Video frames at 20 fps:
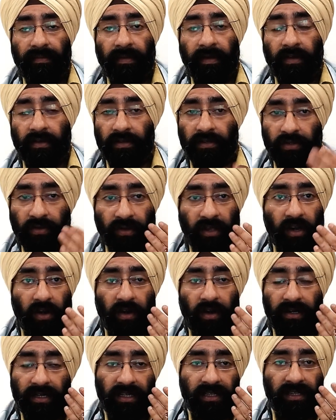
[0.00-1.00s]
because you
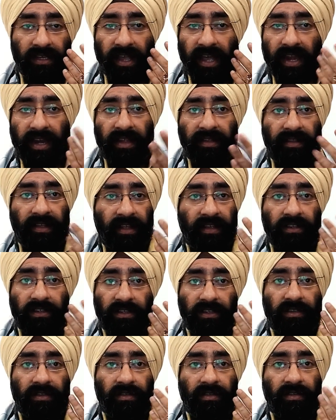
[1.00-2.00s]
cannot just carry
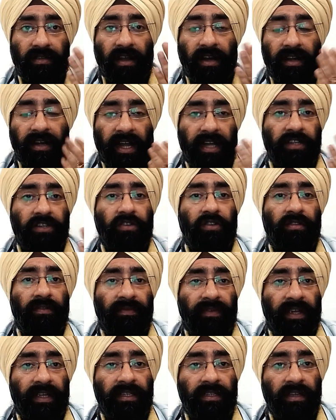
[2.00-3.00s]
things attached on the
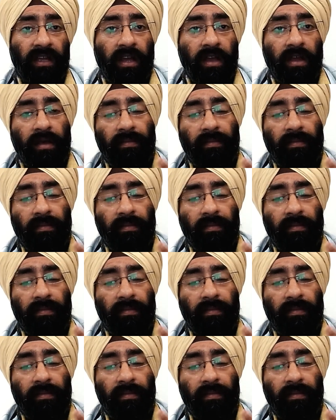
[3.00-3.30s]
face.